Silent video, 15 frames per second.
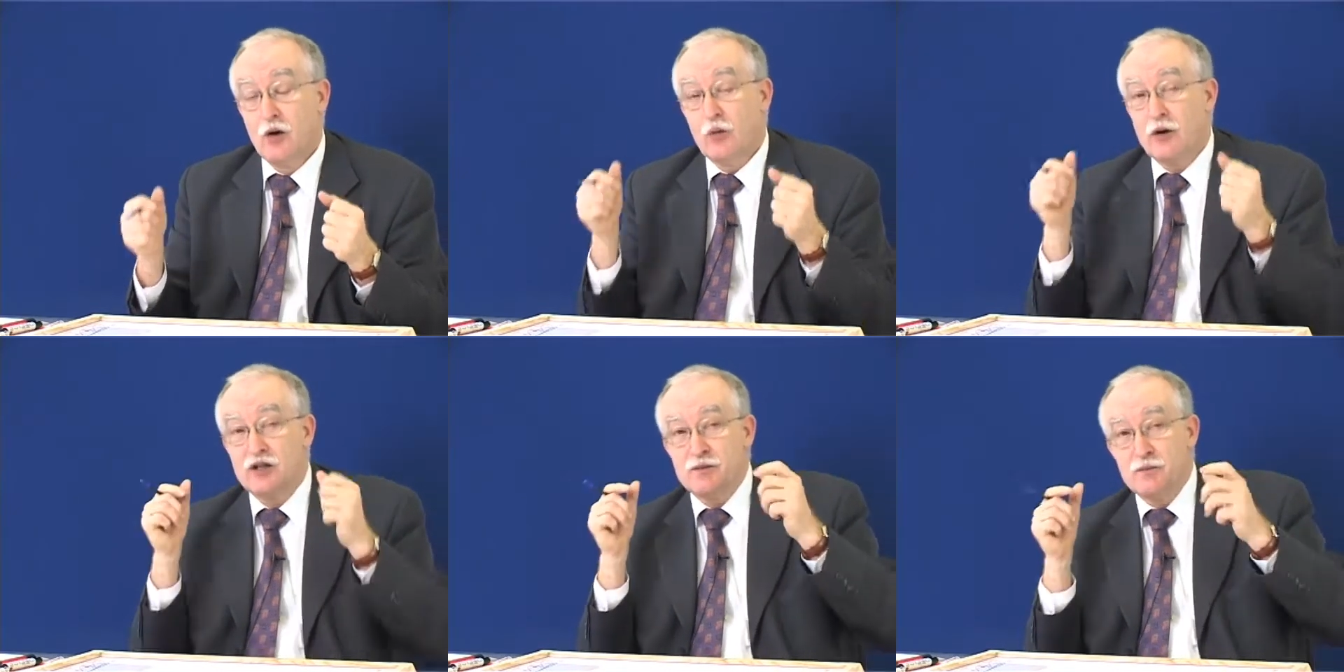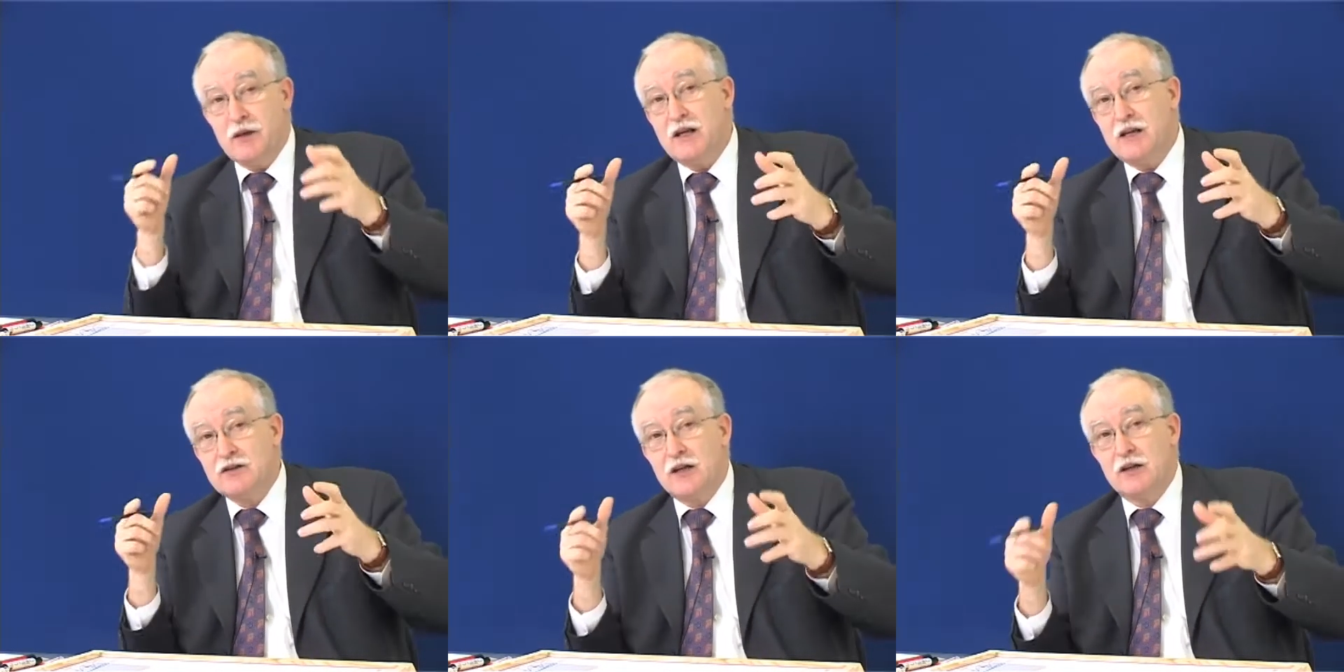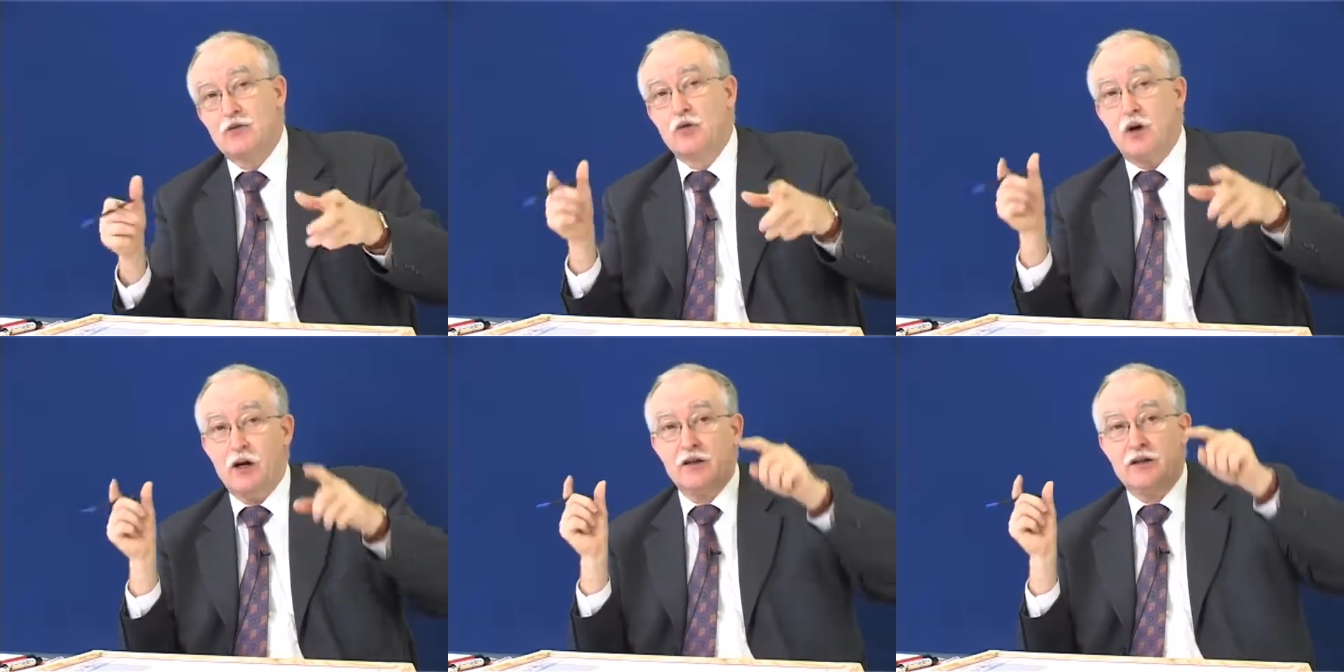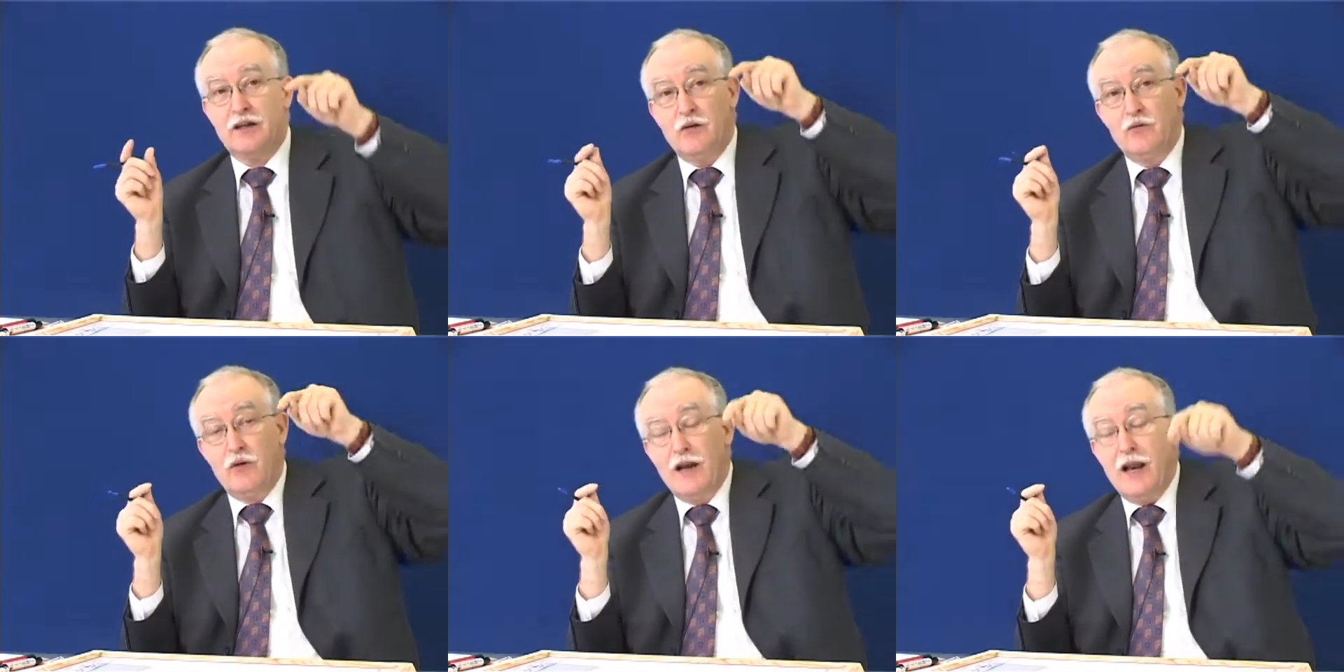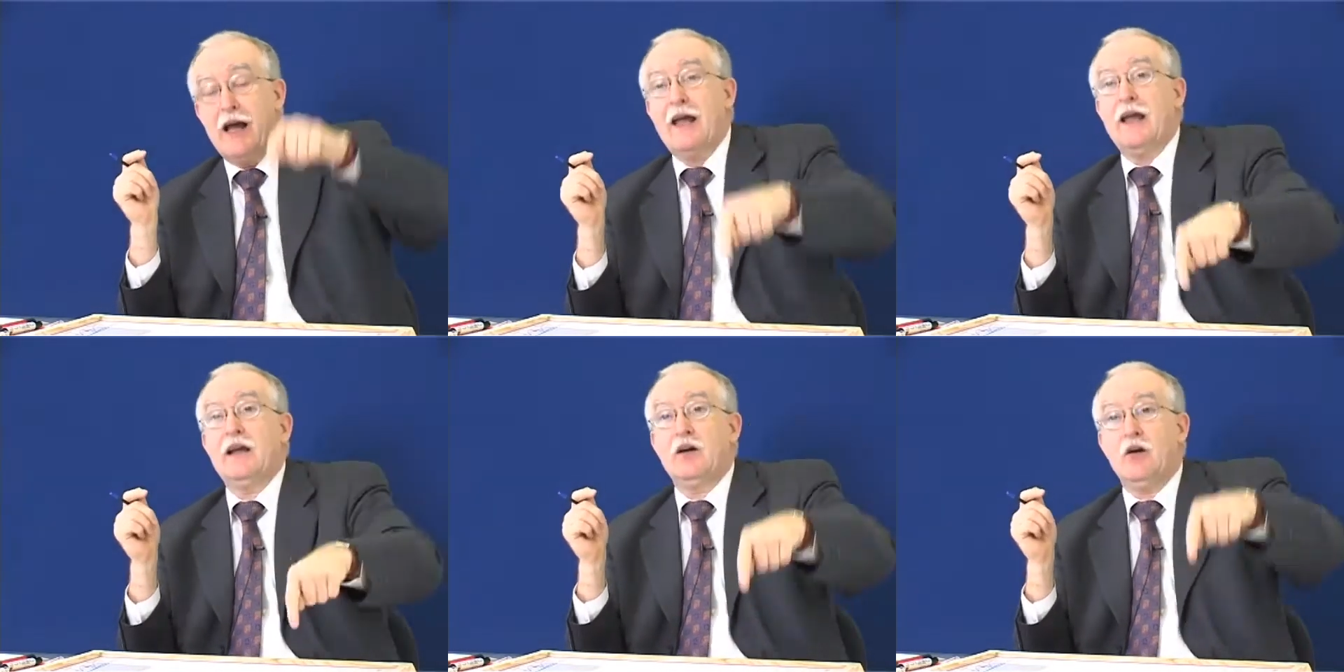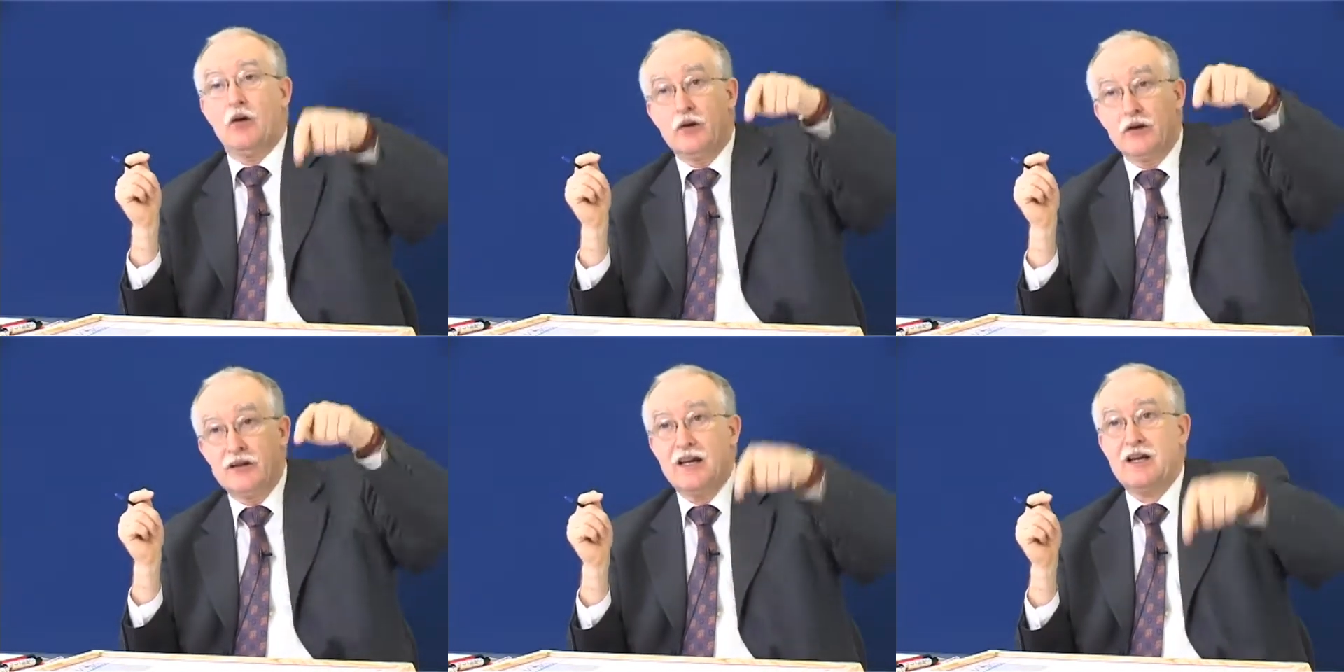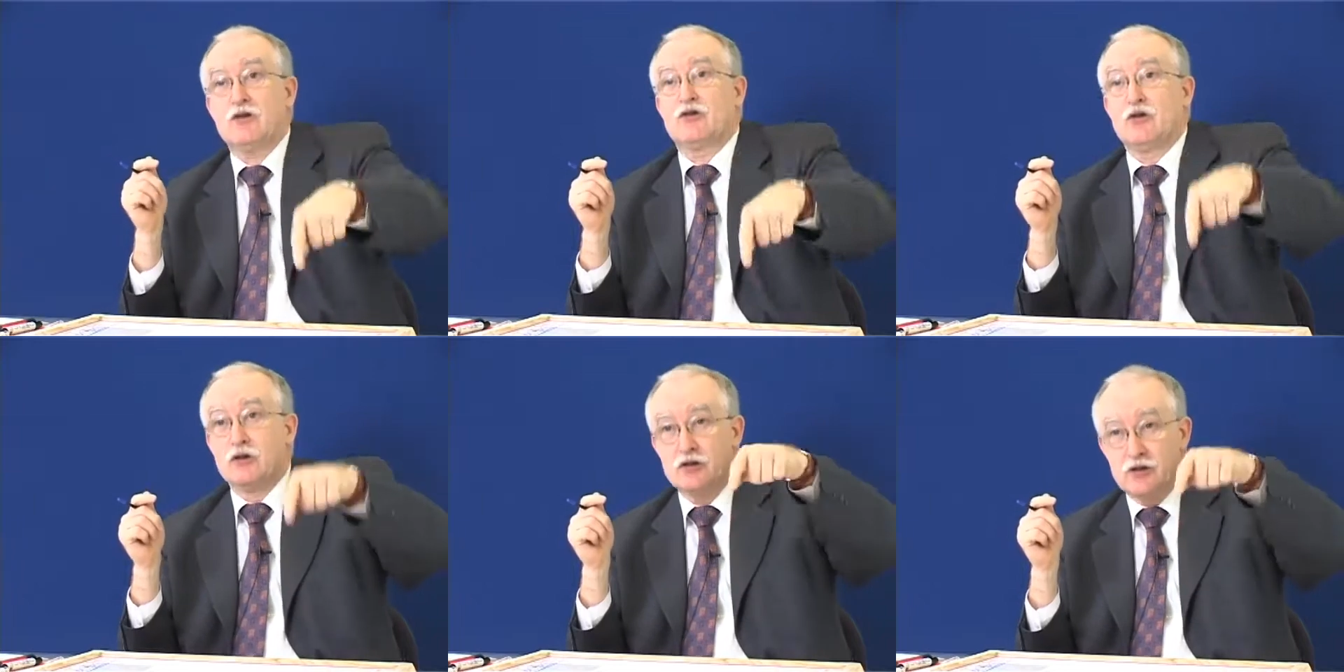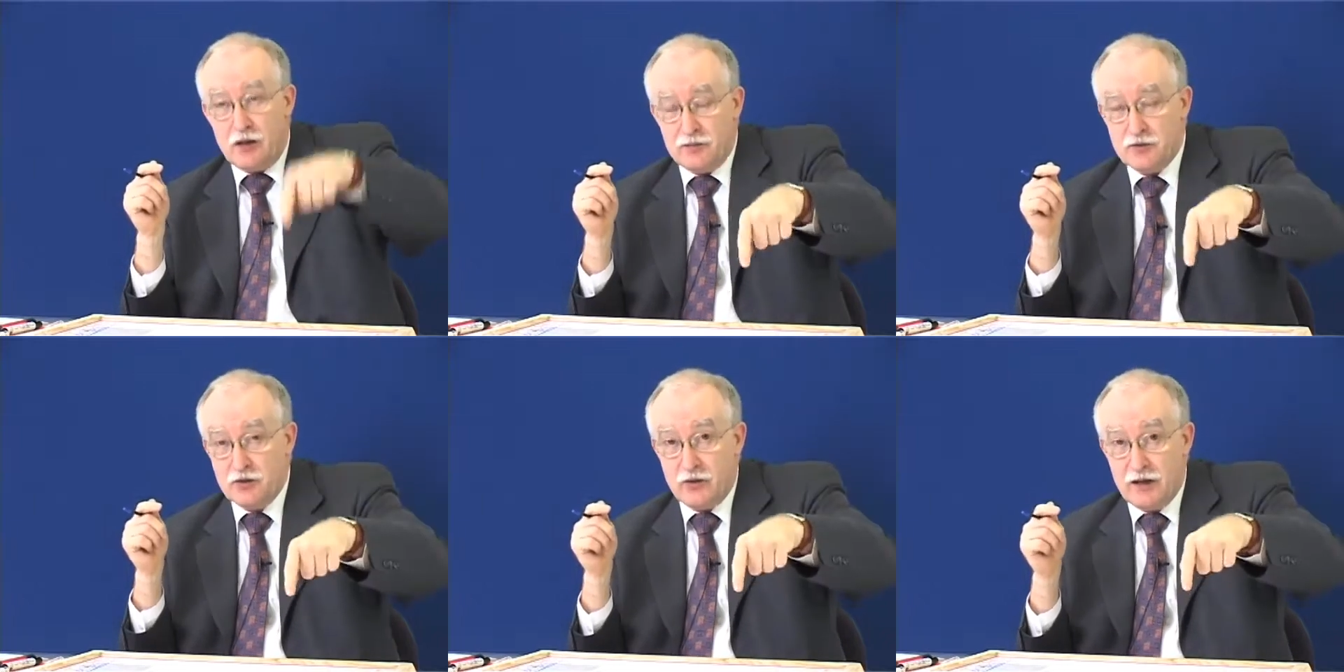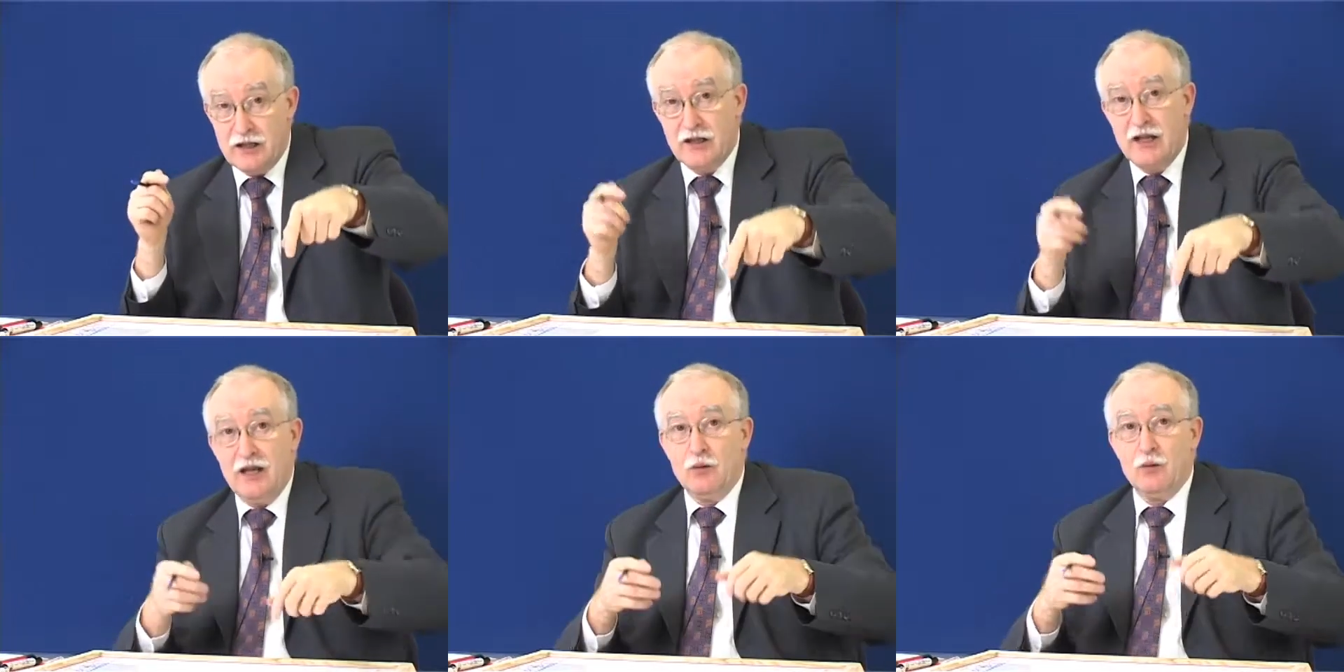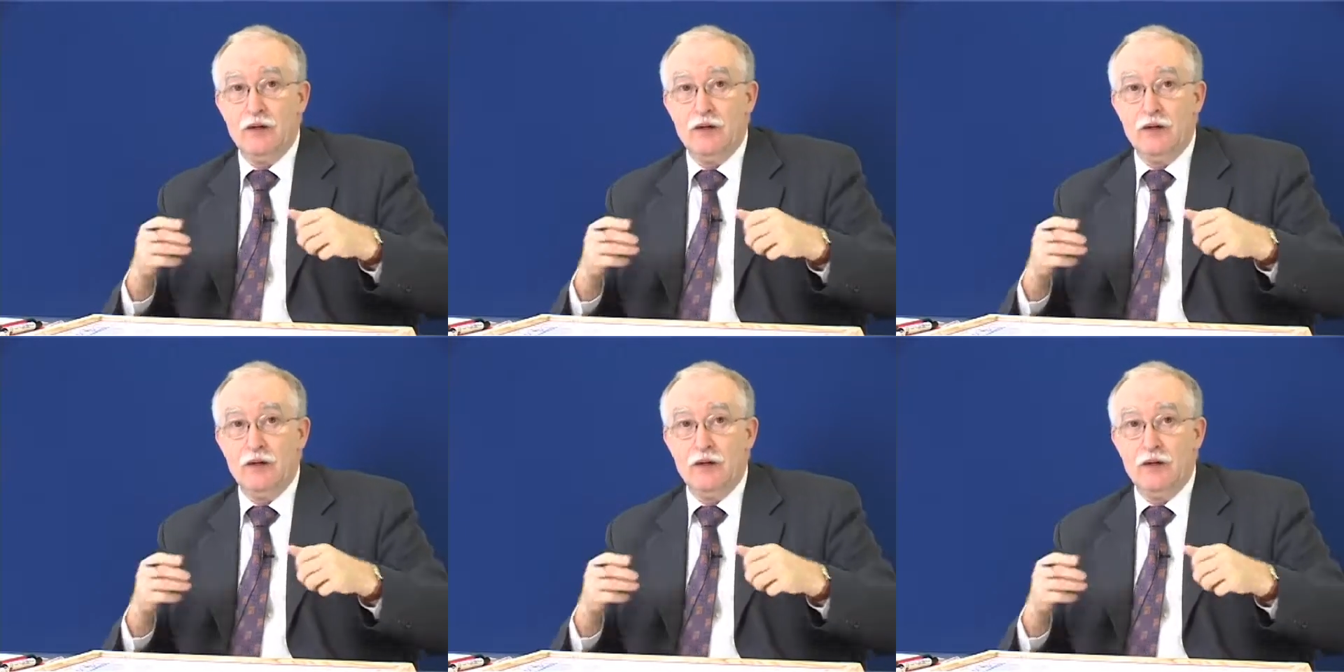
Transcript: which means that rather than relying on a textured substrate,